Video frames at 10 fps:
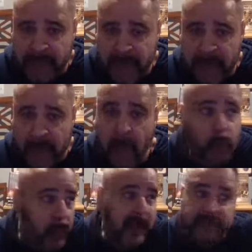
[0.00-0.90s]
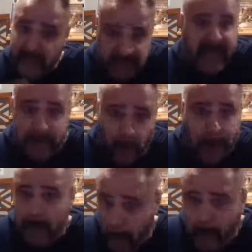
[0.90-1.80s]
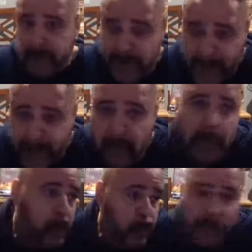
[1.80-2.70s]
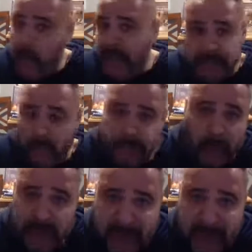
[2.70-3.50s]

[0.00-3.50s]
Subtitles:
a year. Whenever they decide to open the borders again, we go to Israel 4